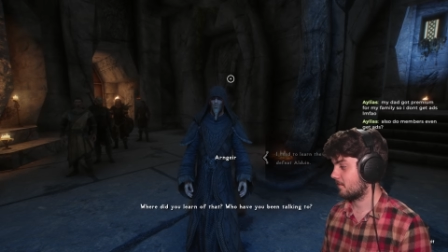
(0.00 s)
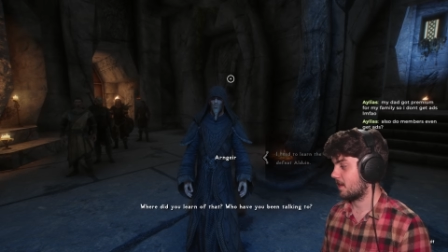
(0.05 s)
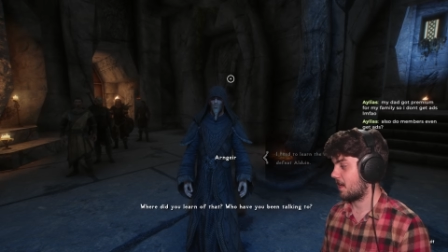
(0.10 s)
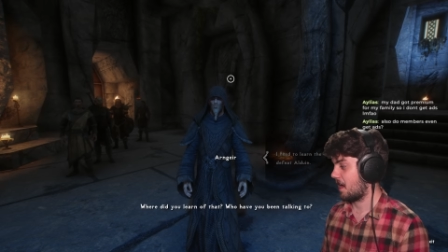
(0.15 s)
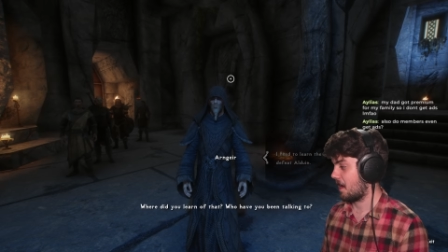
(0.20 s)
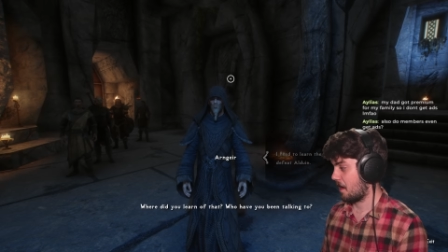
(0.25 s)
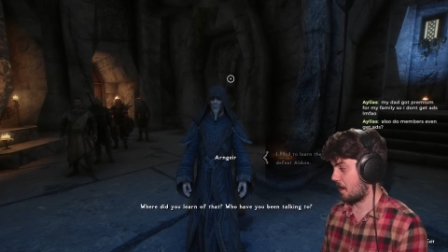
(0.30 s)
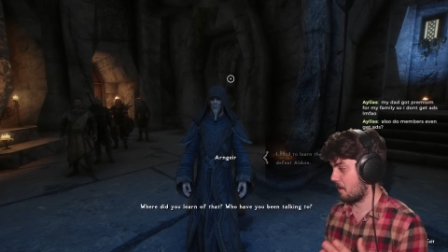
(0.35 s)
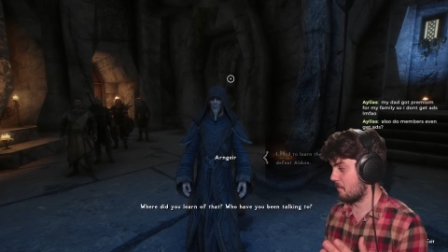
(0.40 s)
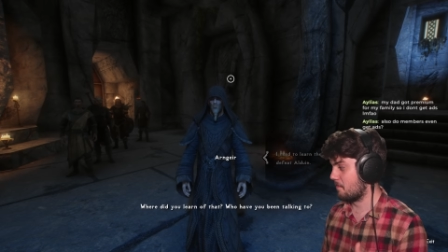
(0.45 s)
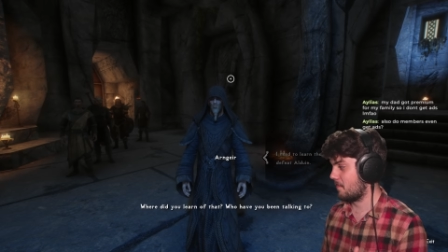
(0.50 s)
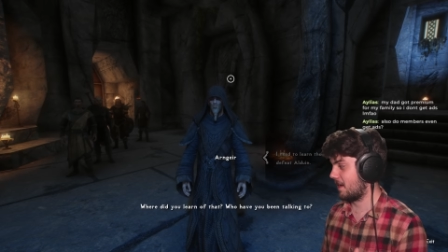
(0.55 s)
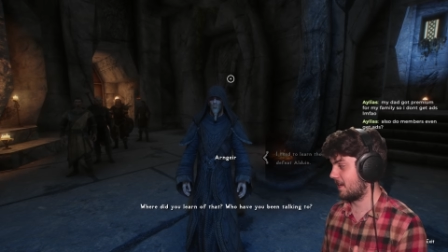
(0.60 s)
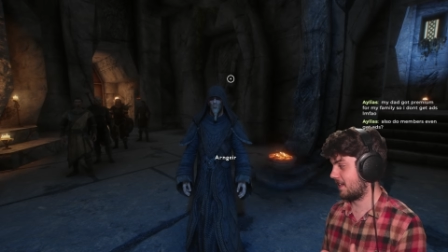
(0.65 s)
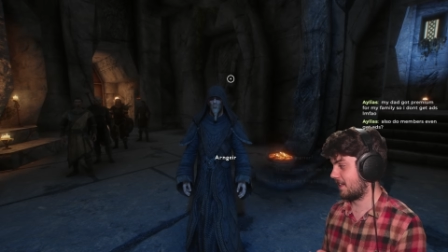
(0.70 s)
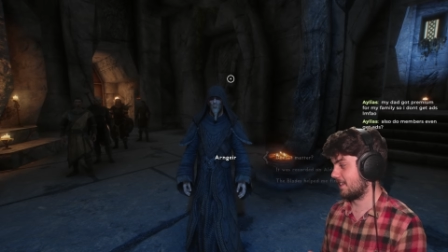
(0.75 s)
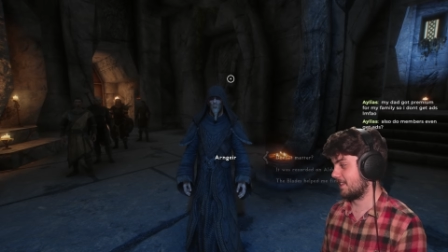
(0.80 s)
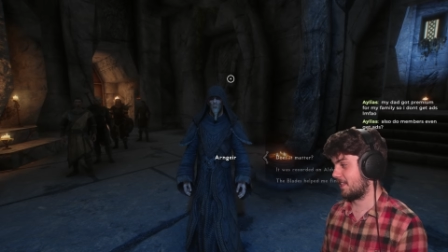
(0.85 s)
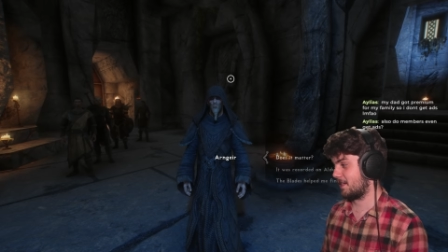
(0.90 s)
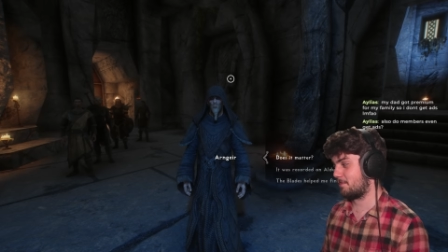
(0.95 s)
to?
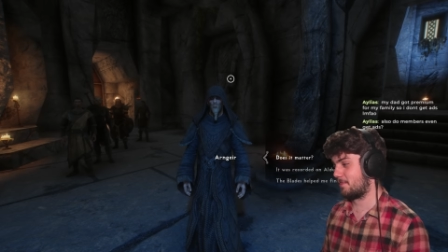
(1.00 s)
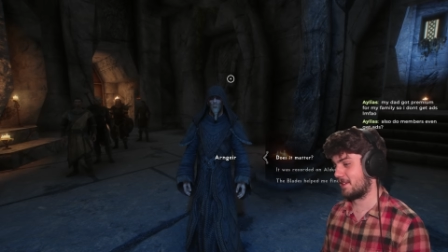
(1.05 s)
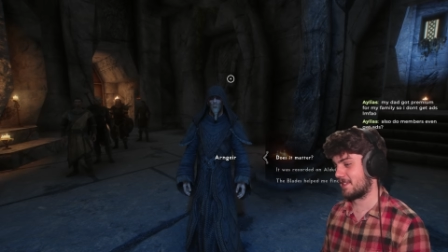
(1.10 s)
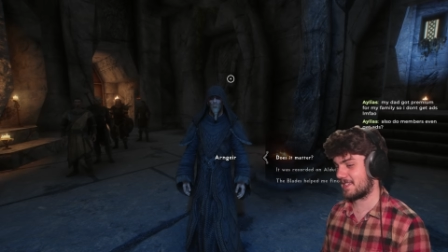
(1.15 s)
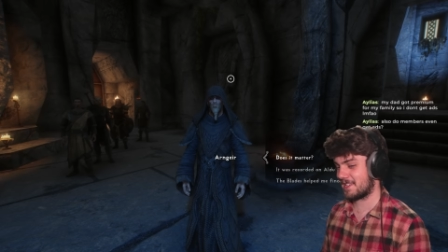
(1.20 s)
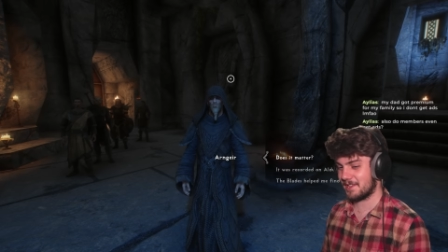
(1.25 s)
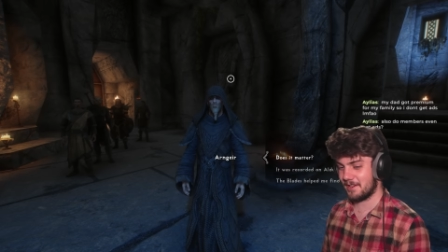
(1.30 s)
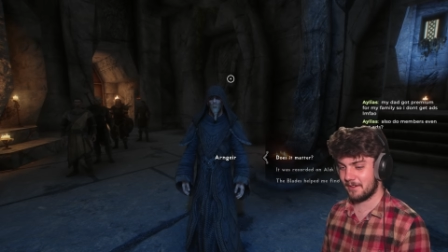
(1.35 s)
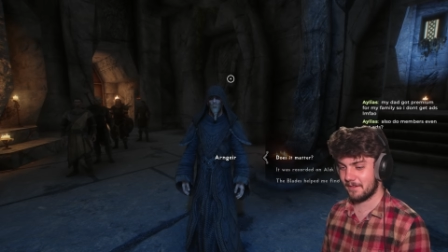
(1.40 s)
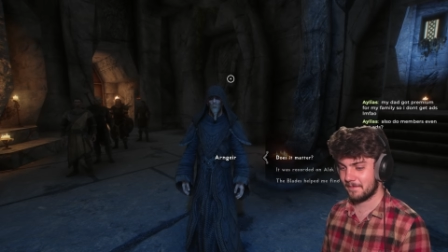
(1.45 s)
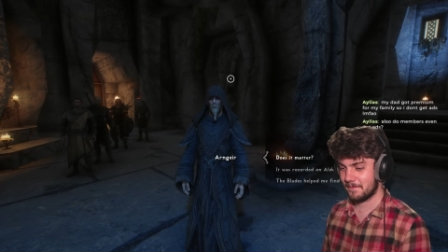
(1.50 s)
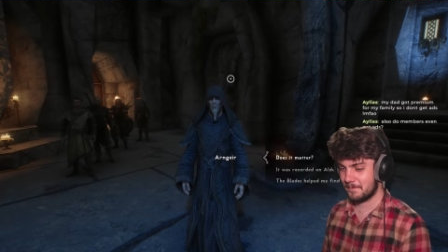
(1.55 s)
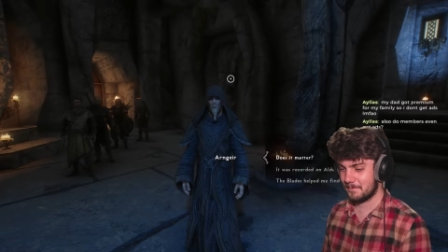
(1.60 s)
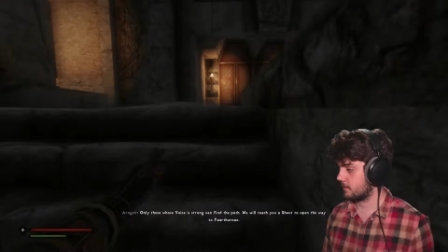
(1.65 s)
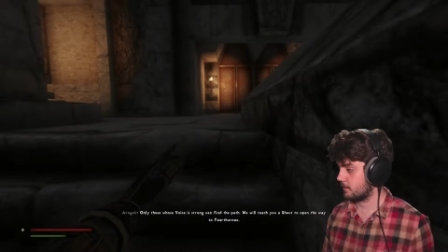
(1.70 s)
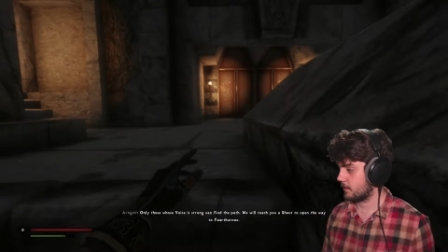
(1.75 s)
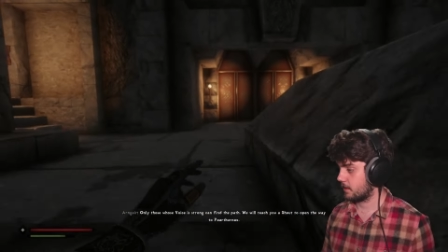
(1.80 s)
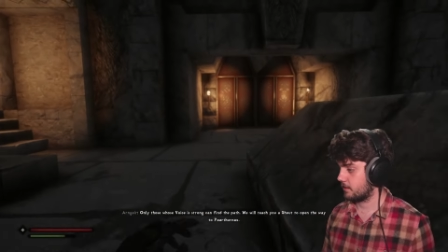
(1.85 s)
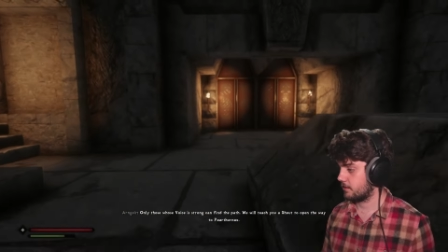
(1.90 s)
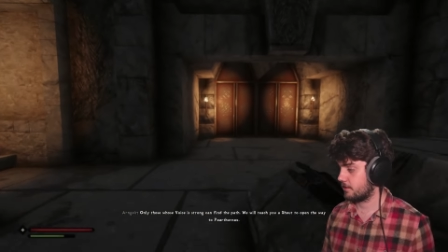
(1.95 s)
Immediately pissed off.
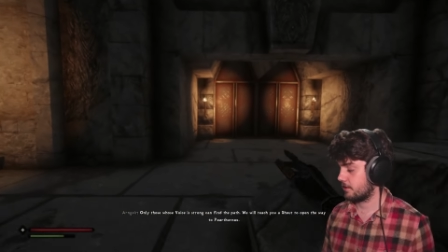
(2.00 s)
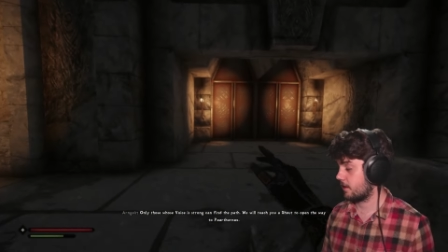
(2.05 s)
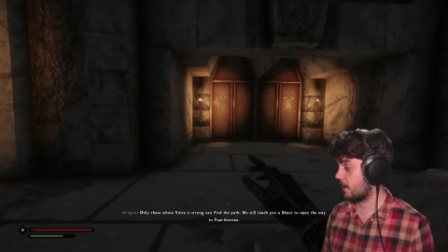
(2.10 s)
You